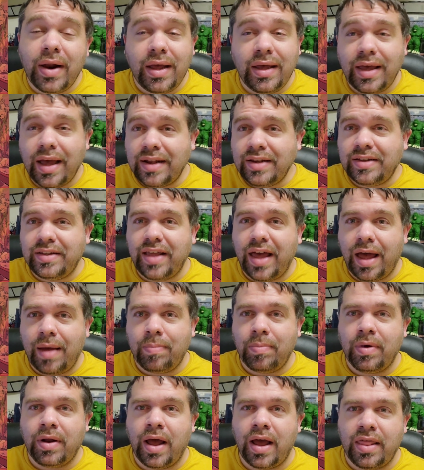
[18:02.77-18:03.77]
against that,
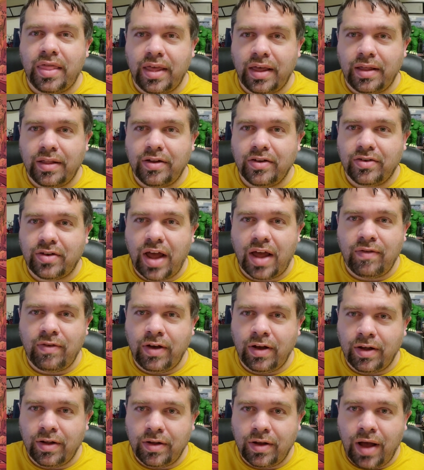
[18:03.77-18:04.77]
but I think just having
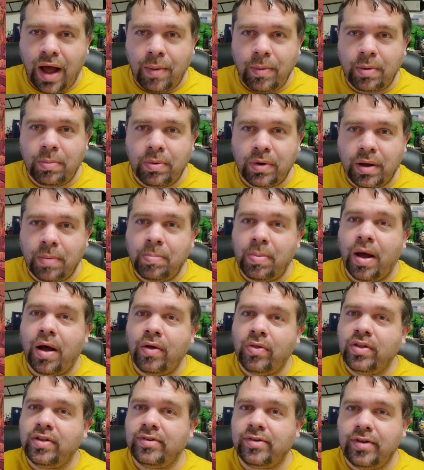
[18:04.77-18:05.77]
a comic book about
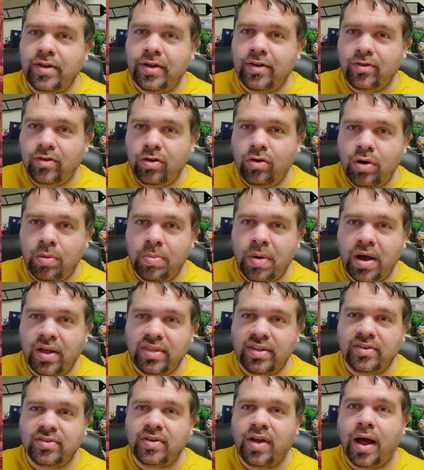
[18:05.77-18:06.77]
this issue, about
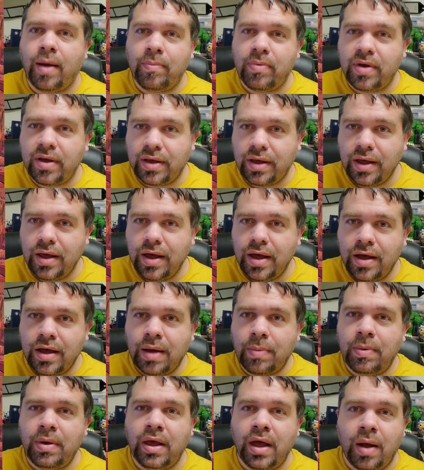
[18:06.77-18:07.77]
this topic,
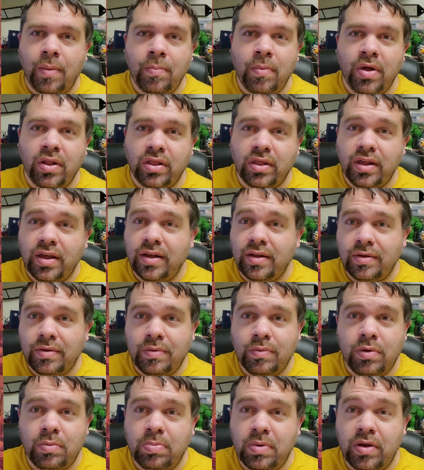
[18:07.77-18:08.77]
coming out monthly
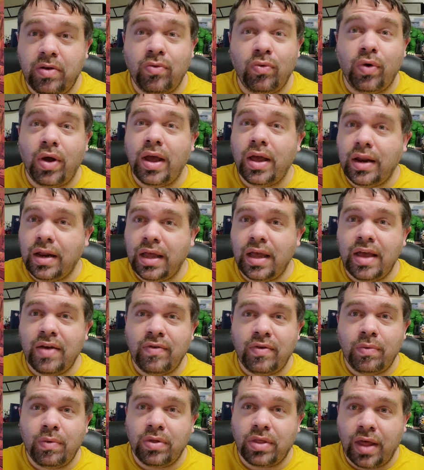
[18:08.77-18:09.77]
would be great,
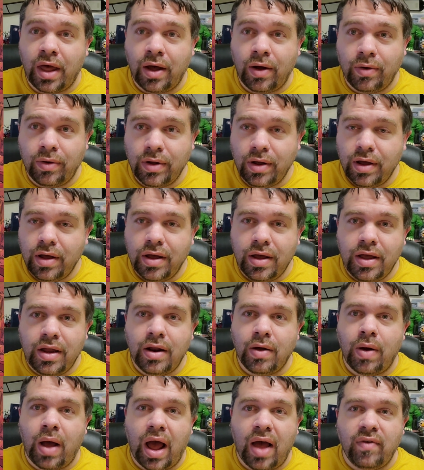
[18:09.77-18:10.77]
even without
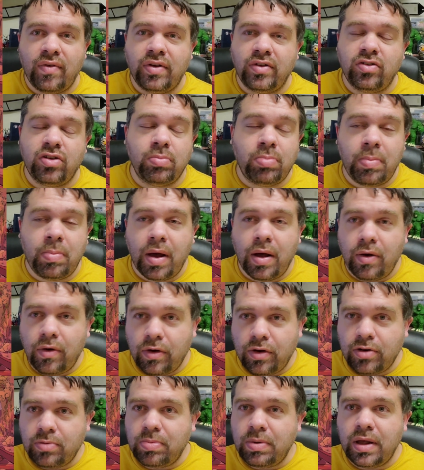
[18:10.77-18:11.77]
having
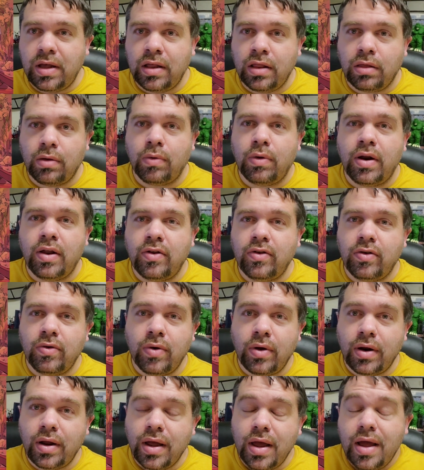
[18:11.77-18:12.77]
superpowers being thrown into
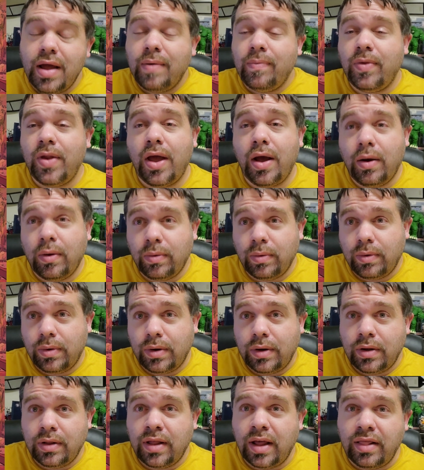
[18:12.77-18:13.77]
it. Now,
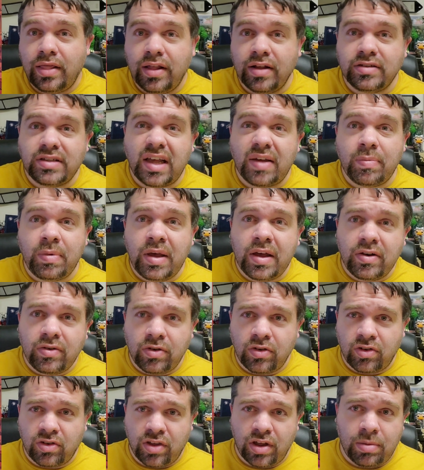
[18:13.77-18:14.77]
that does have me
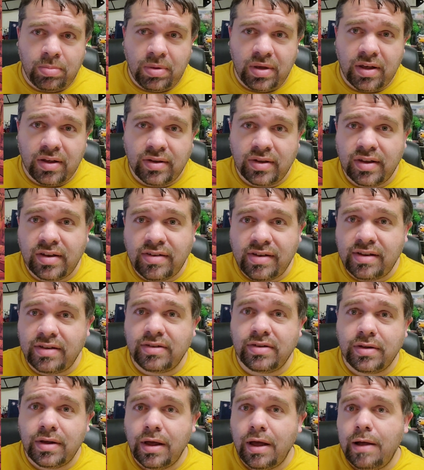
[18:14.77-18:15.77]
interested, because this
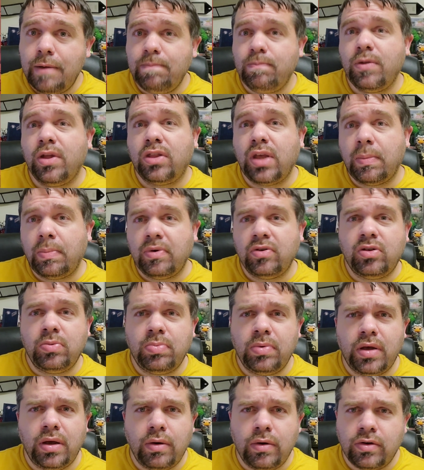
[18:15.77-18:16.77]
is a type of
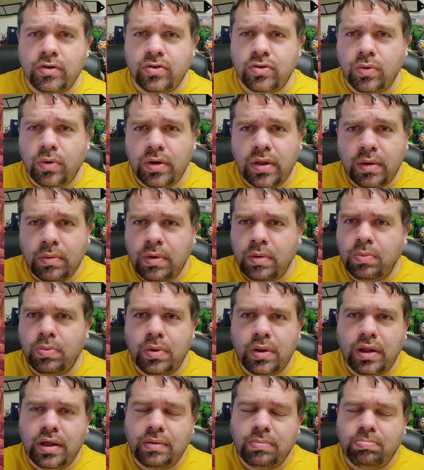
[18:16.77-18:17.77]
superhero story that we
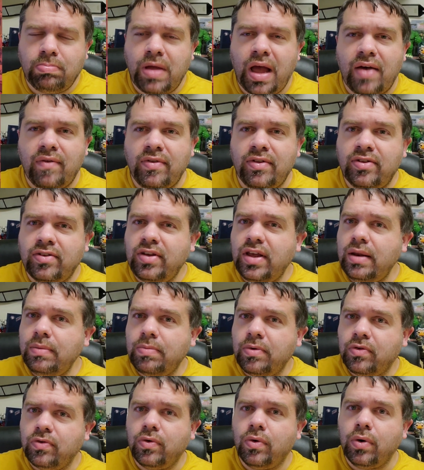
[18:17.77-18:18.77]
really haven't seen
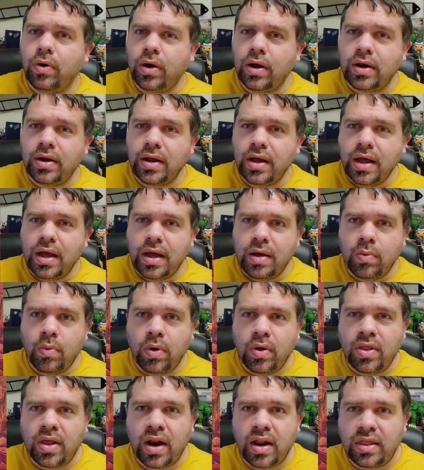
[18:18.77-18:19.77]
before, and one
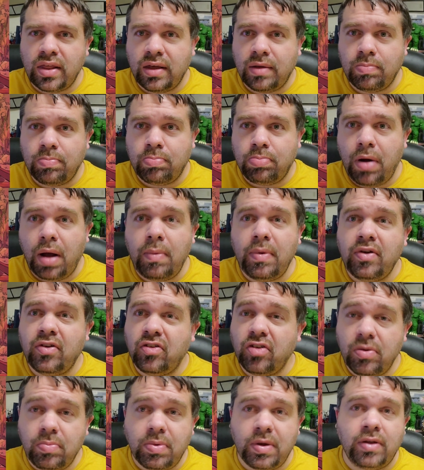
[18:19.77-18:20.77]
that I think probably
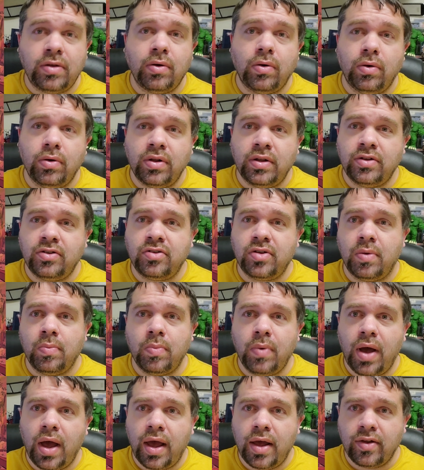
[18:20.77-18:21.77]
should be told in some
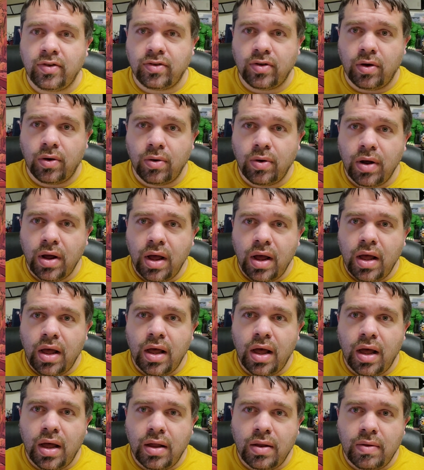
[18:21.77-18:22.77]
way. So
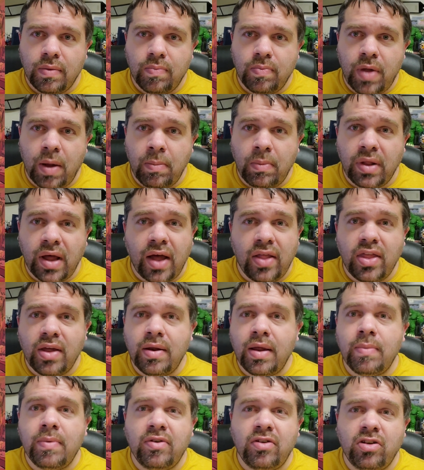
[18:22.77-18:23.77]
I'm glad that
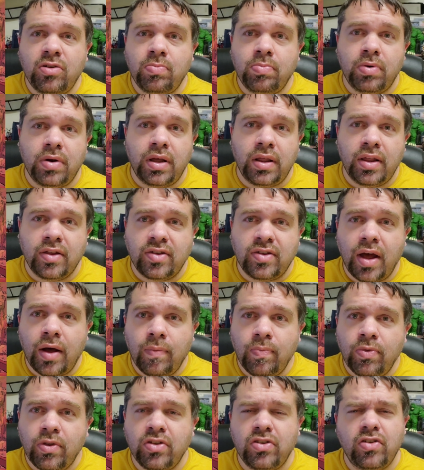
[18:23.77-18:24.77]
Image is putting this
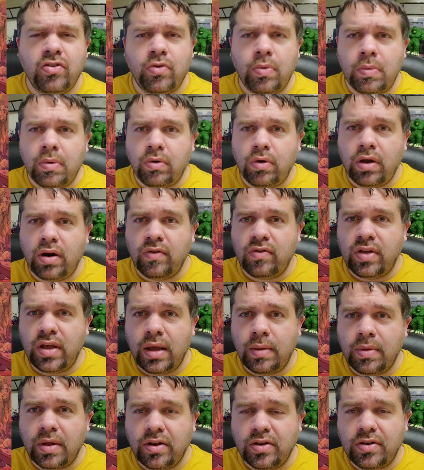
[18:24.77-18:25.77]
out. This is from a creative
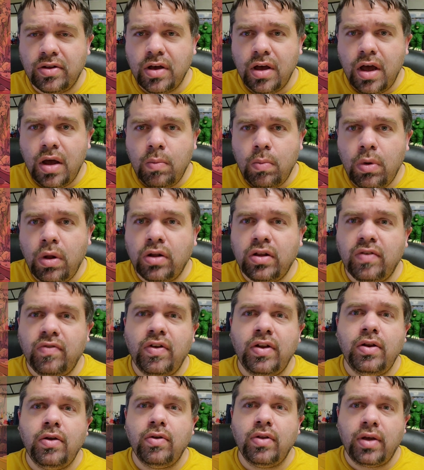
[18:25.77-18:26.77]
team that's relatively
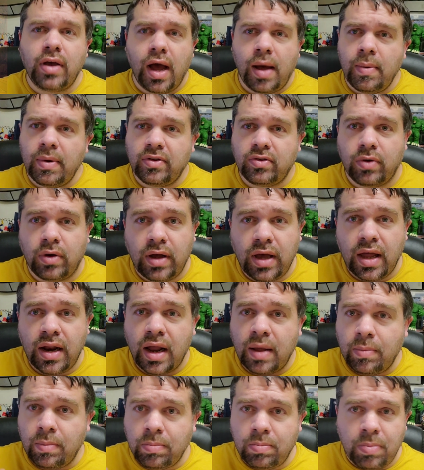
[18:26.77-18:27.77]
new to comics. So
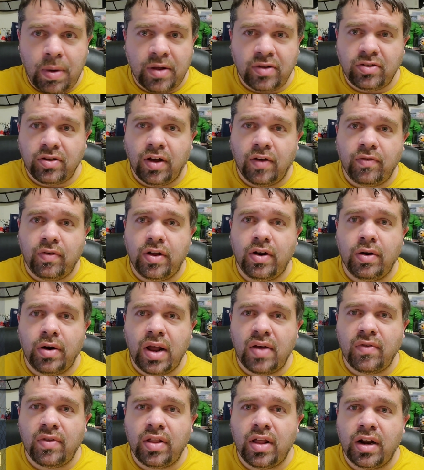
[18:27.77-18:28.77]
again, myself, I don't
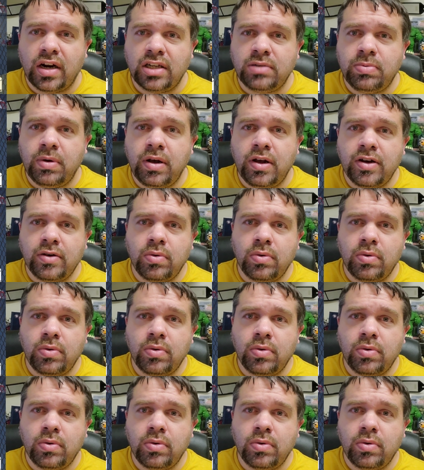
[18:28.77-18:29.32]
have a lot of experience